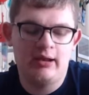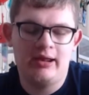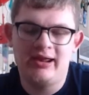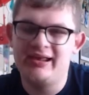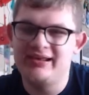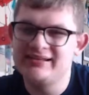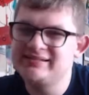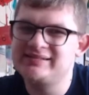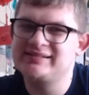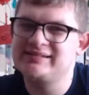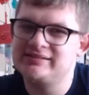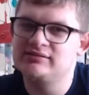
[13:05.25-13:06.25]

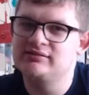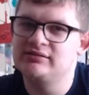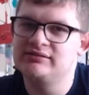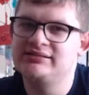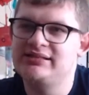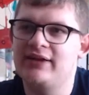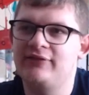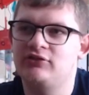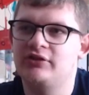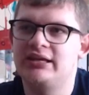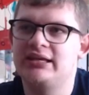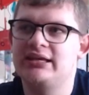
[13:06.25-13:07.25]
is
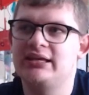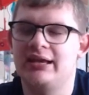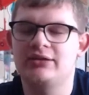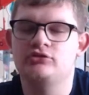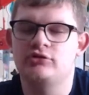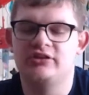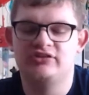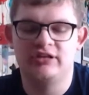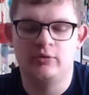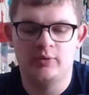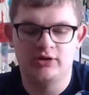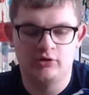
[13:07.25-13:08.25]
definitely
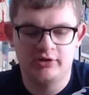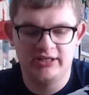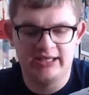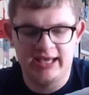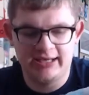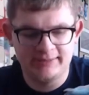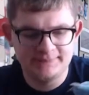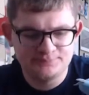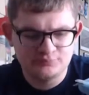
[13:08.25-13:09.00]
interesting when looking at it.